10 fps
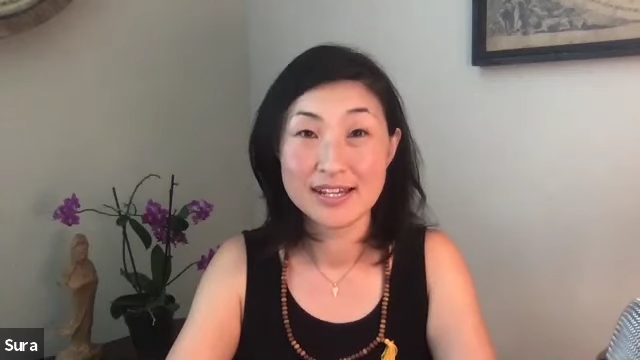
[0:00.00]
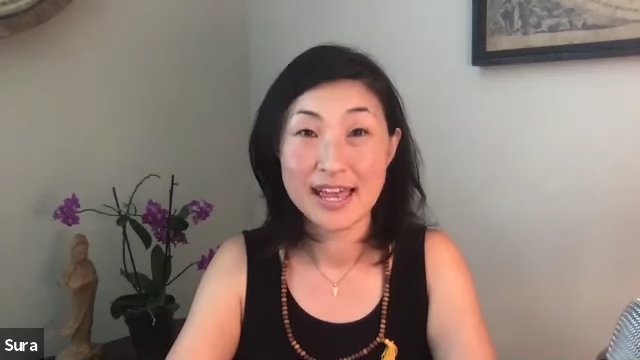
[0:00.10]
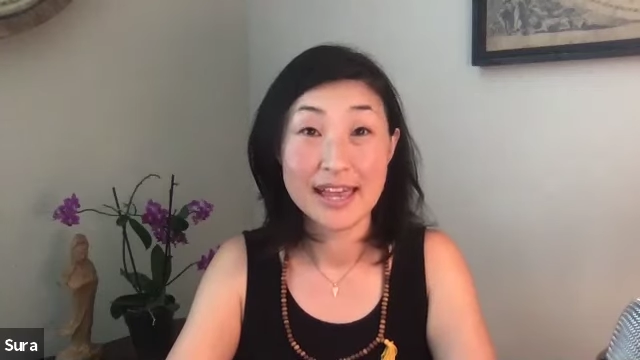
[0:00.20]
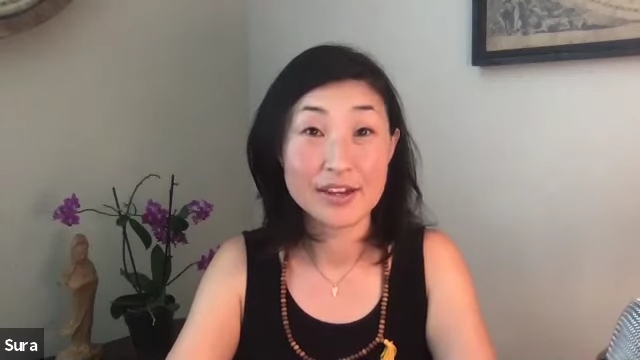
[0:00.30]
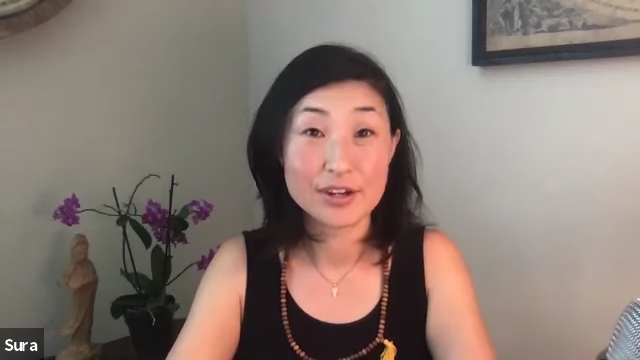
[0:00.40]

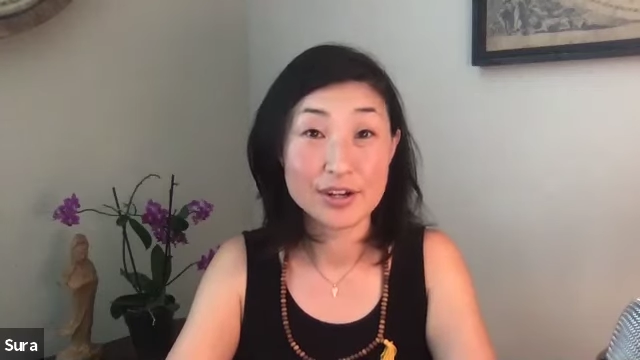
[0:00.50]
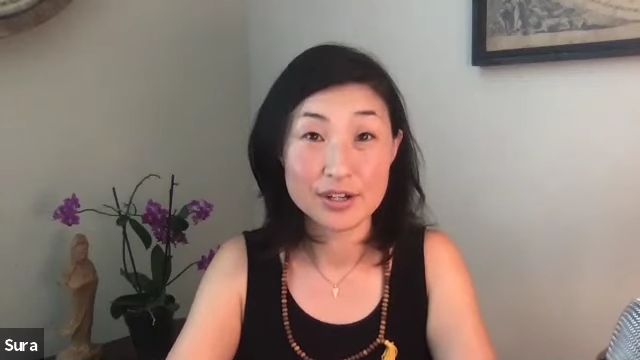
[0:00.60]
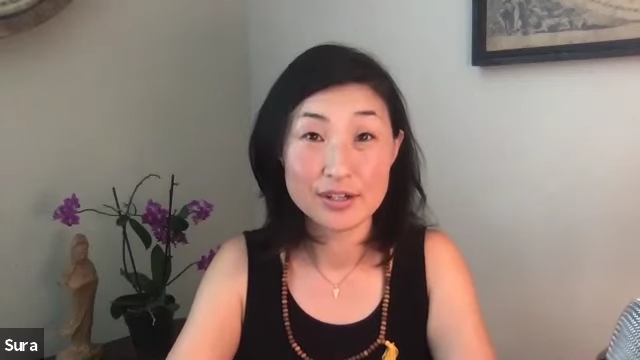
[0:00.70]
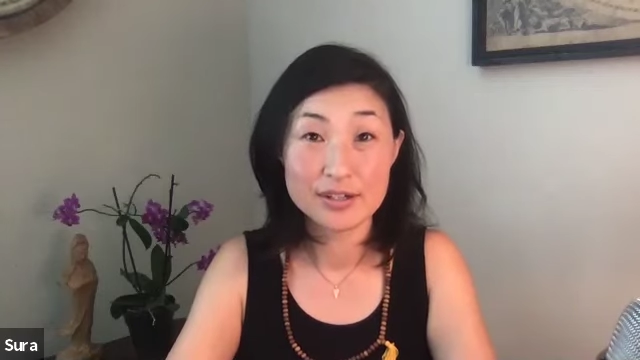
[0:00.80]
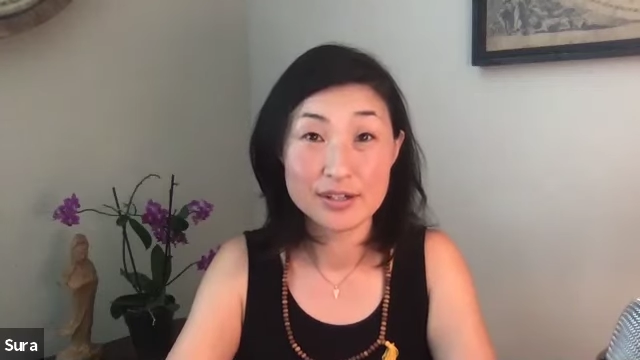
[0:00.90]

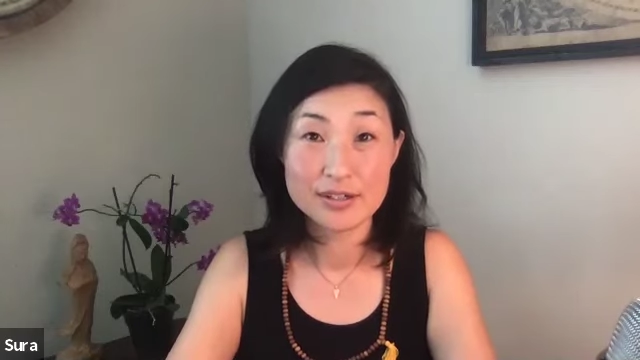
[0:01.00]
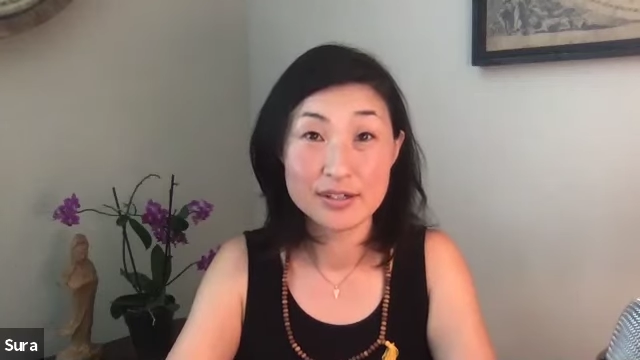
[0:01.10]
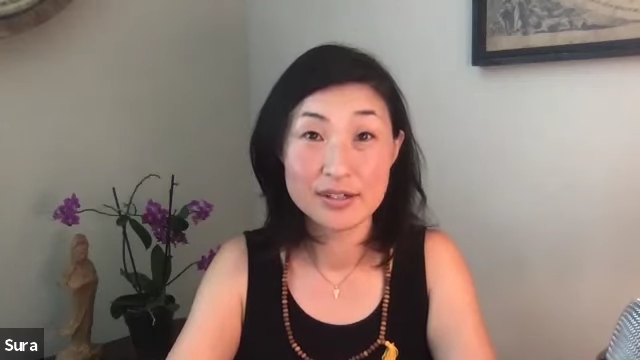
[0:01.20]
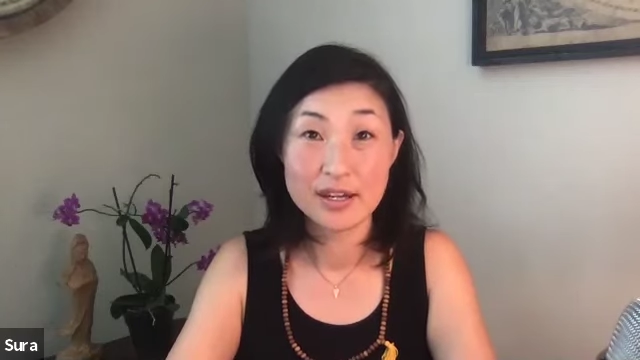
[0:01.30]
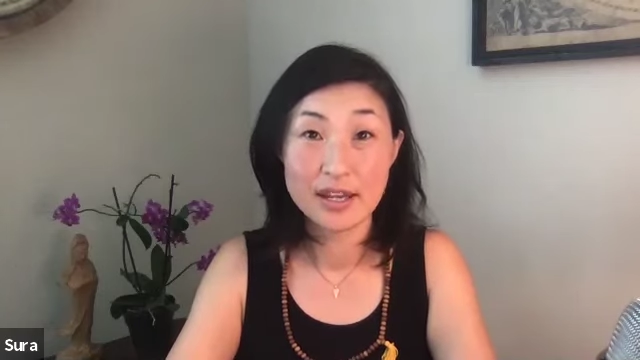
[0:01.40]
anger
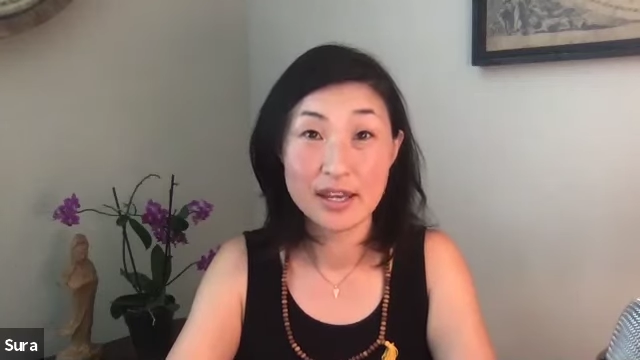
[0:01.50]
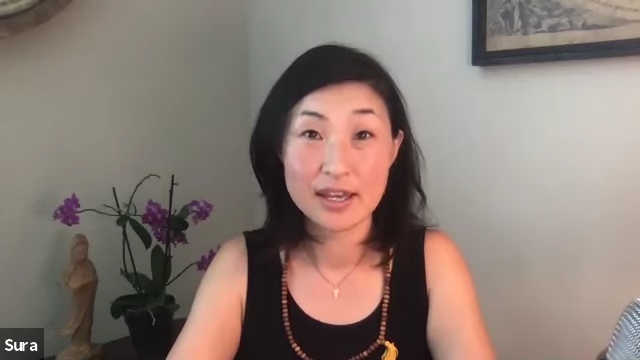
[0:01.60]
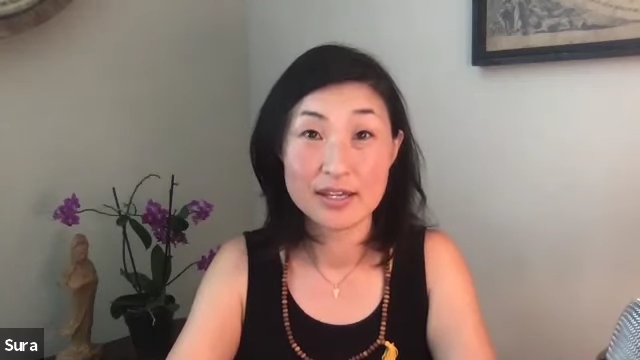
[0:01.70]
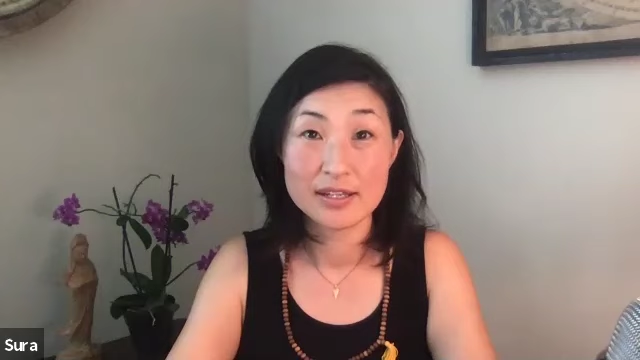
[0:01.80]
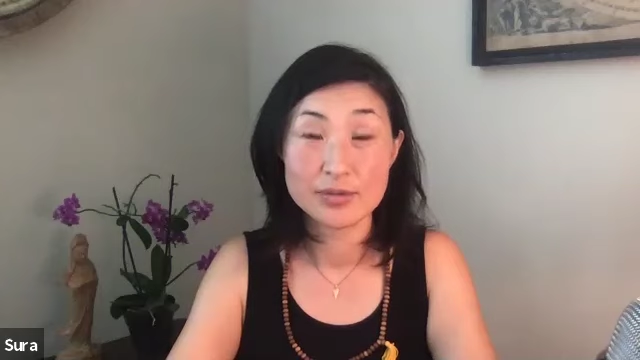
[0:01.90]

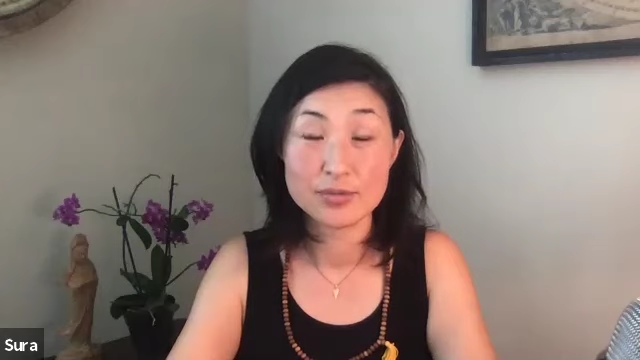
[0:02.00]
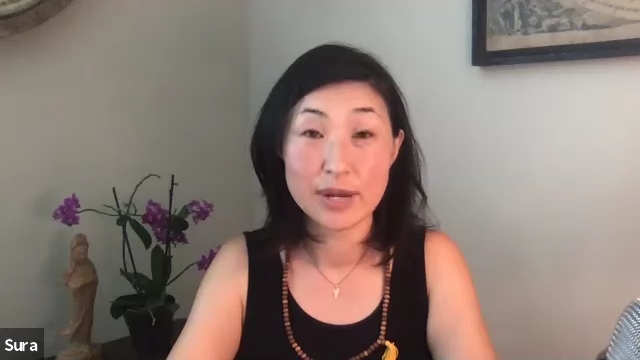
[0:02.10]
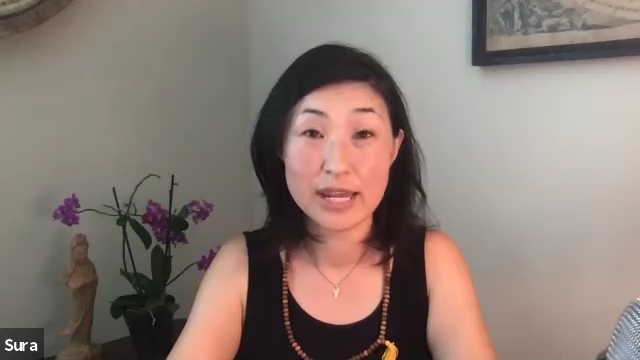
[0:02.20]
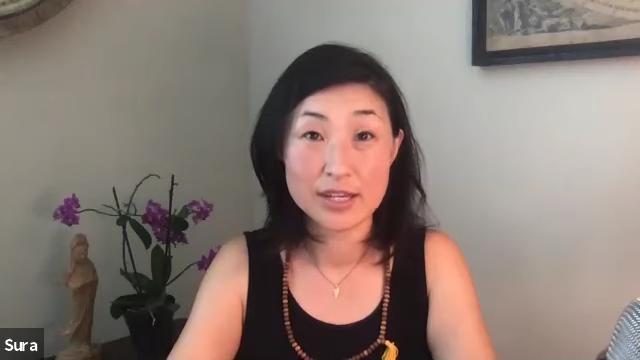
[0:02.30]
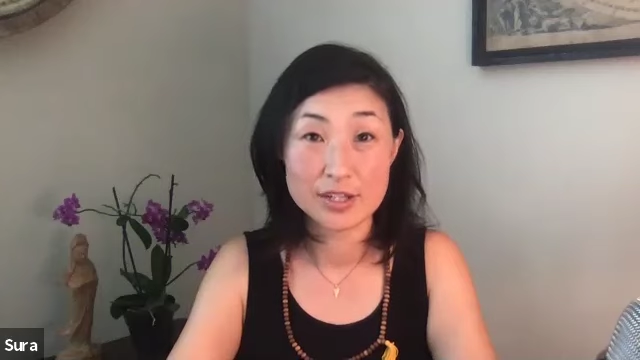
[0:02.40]
and
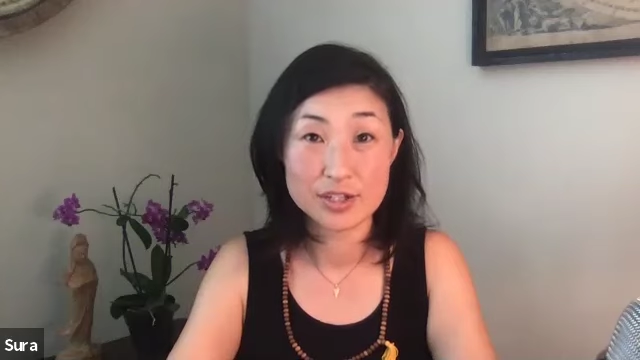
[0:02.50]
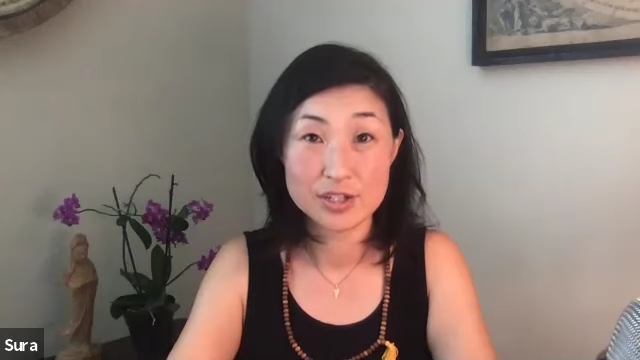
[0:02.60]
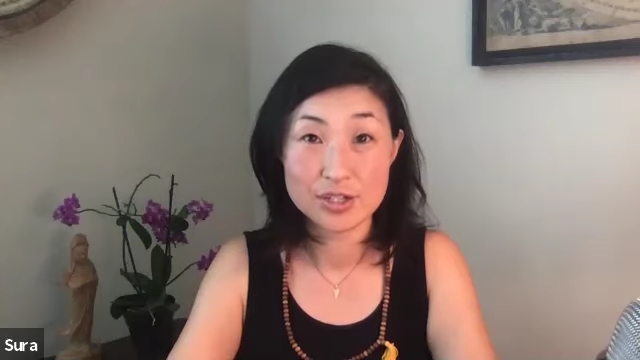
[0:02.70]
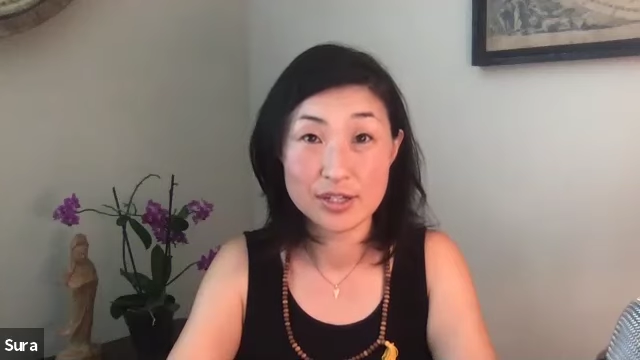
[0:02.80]
rage